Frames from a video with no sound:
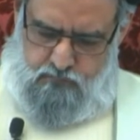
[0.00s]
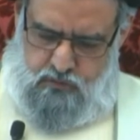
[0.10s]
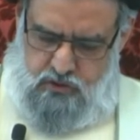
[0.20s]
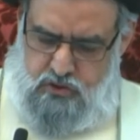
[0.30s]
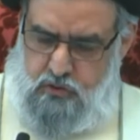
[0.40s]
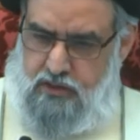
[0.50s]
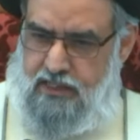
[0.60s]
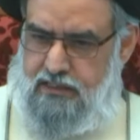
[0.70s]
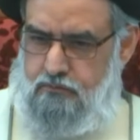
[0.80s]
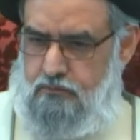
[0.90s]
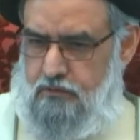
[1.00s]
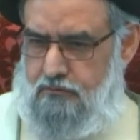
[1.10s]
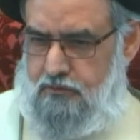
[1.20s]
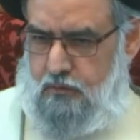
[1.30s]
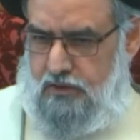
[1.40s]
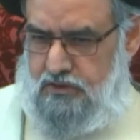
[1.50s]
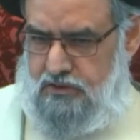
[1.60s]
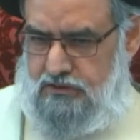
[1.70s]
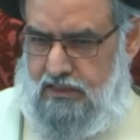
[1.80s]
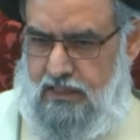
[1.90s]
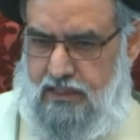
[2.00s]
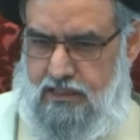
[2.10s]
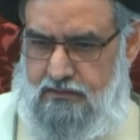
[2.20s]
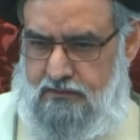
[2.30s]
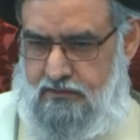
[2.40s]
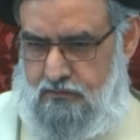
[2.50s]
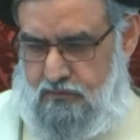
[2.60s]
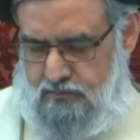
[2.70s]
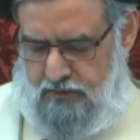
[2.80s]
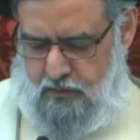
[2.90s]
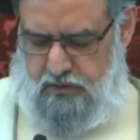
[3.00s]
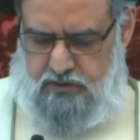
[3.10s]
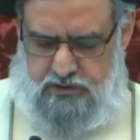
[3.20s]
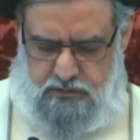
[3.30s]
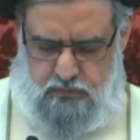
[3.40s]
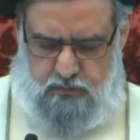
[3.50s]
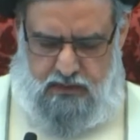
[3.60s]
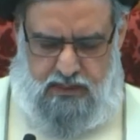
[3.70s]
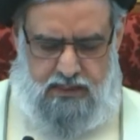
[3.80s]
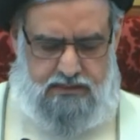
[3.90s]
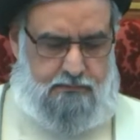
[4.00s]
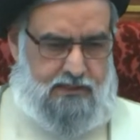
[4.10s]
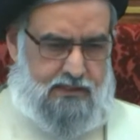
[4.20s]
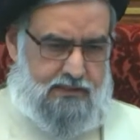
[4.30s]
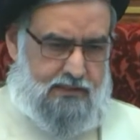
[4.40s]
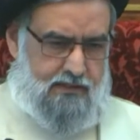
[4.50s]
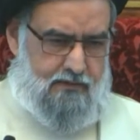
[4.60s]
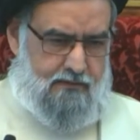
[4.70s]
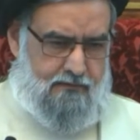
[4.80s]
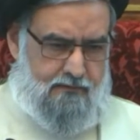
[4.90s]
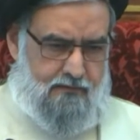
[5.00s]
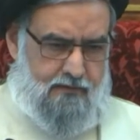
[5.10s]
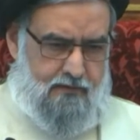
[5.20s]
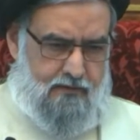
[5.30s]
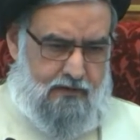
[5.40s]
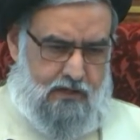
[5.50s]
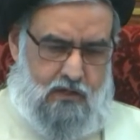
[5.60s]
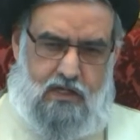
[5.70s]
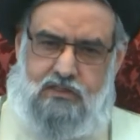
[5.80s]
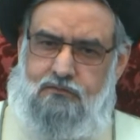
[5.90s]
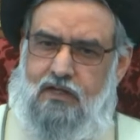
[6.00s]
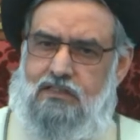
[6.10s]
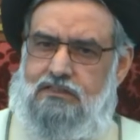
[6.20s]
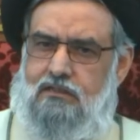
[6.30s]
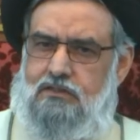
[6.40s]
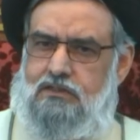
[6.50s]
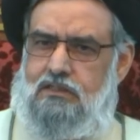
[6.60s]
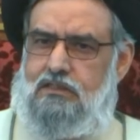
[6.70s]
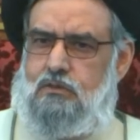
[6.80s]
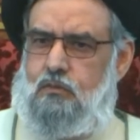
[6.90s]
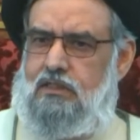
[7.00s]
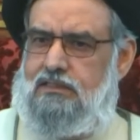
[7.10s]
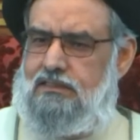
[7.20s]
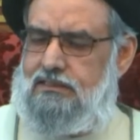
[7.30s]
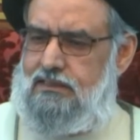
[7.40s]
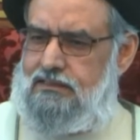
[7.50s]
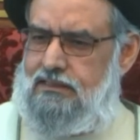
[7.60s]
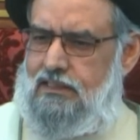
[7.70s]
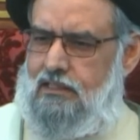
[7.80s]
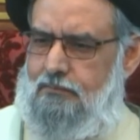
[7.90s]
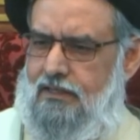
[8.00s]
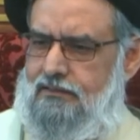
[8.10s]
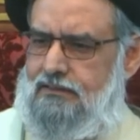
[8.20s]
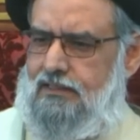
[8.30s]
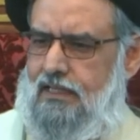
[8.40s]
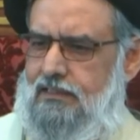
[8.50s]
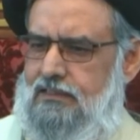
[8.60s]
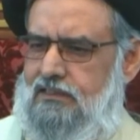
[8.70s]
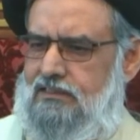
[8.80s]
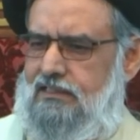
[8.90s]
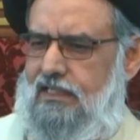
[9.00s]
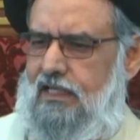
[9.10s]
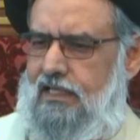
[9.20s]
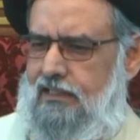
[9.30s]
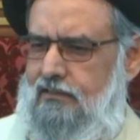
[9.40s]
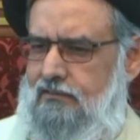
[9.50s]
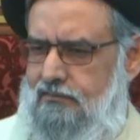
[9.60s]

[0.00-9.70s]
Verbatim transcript: Just to connect with one of the questions that are uh, three questions which were asked about Ghadir, you know, as far as the research work is concerned about this hadith al Saqalain,